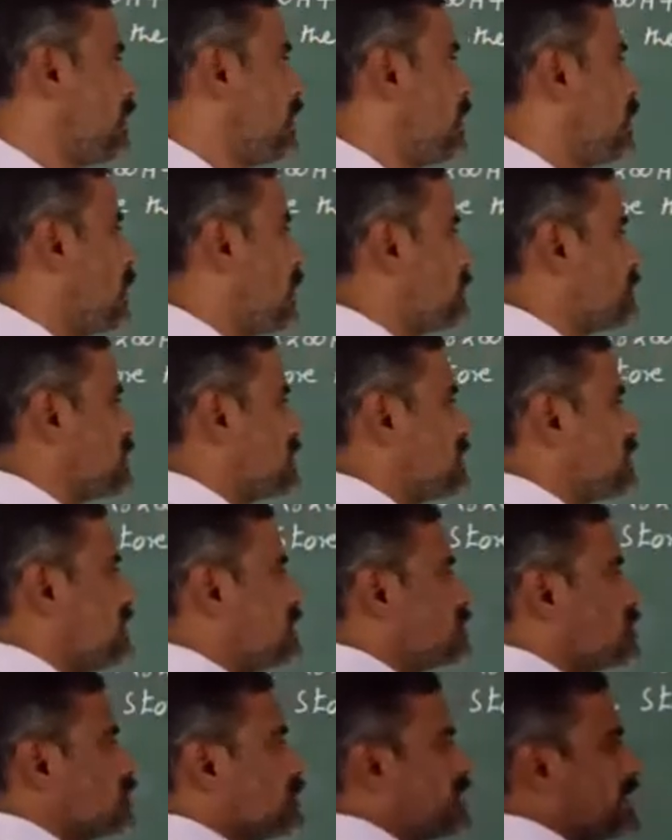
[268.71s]
After
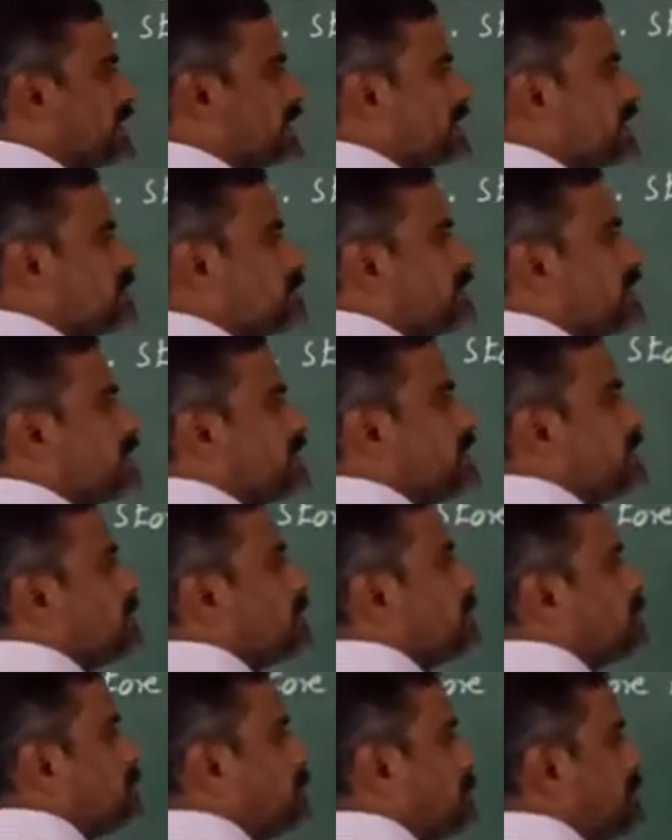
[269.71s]
that, to
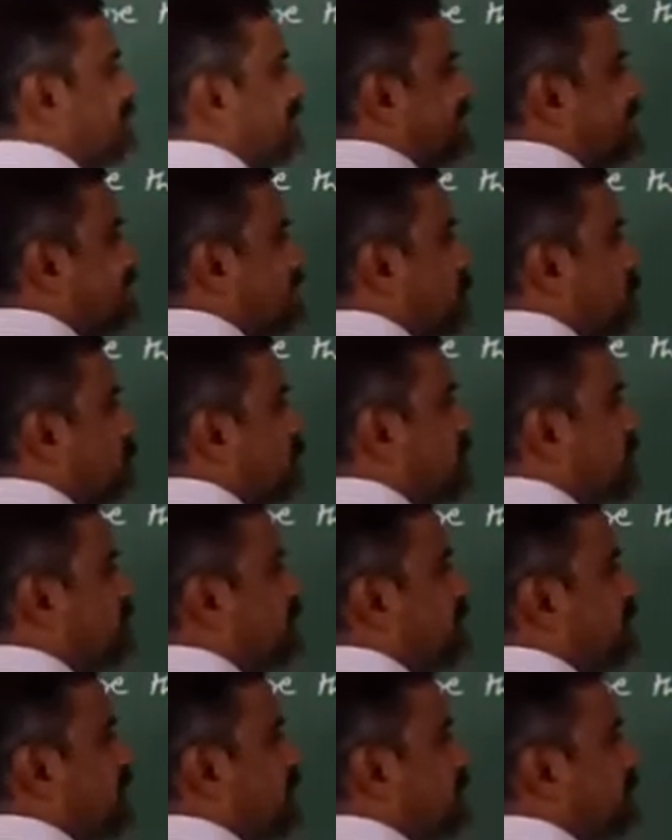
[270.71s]
decrement number of
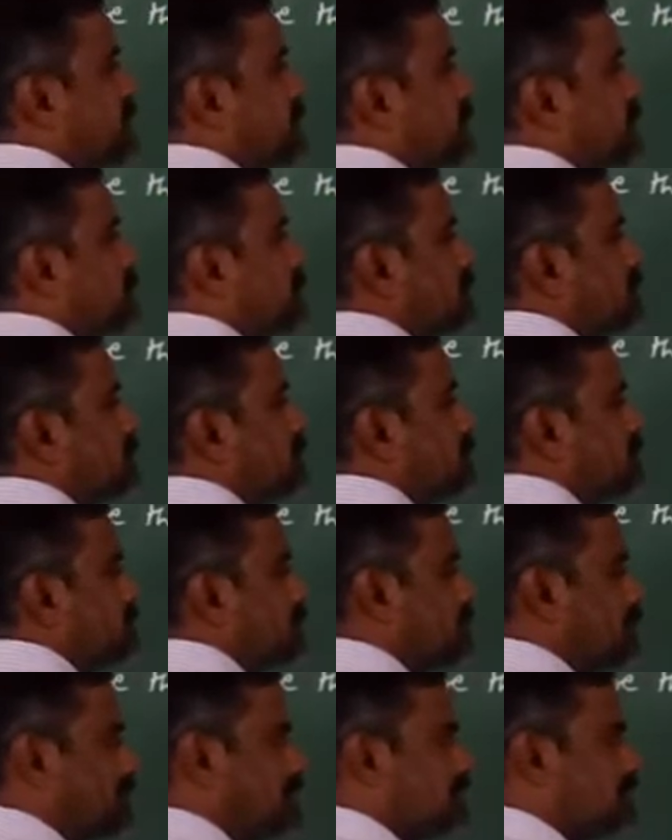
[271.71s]
data
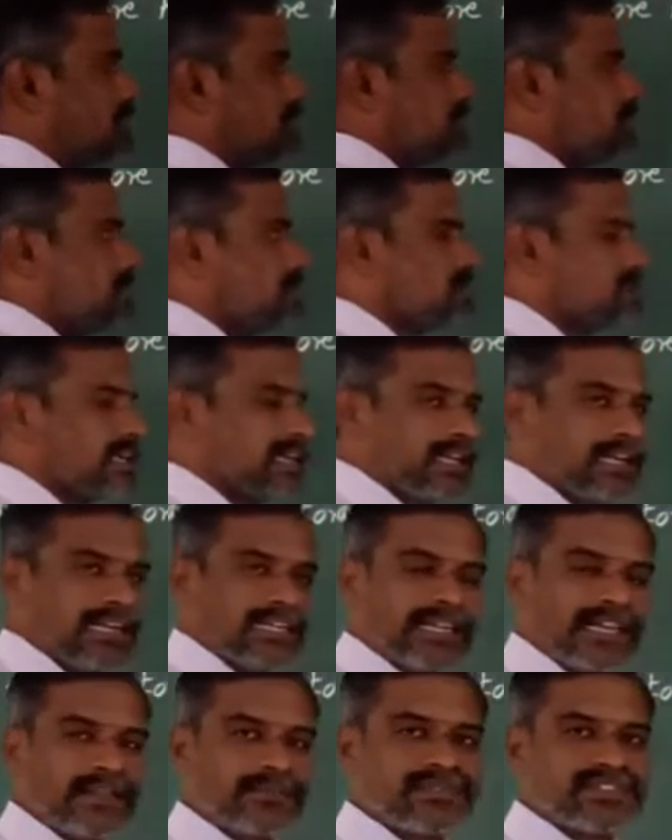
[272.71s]
single
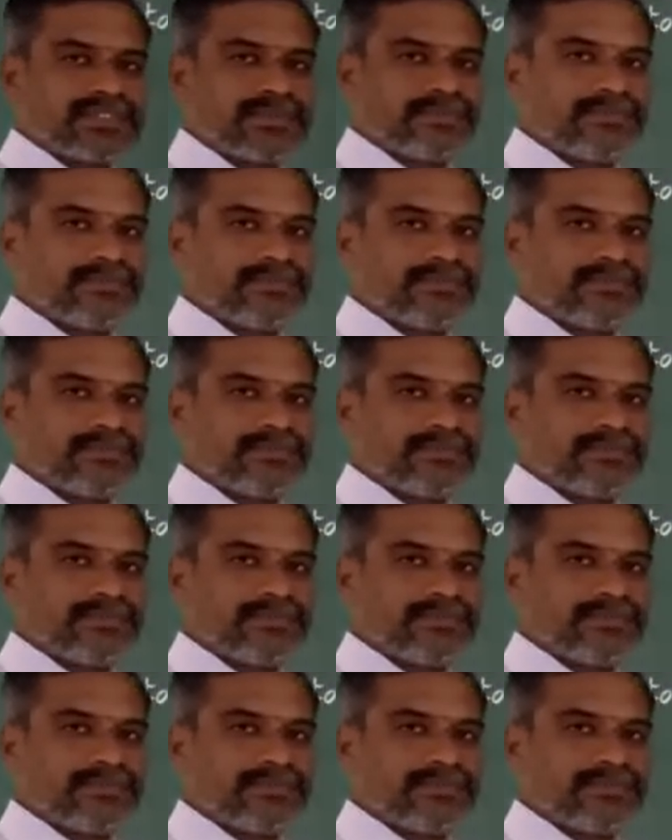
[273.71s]
times.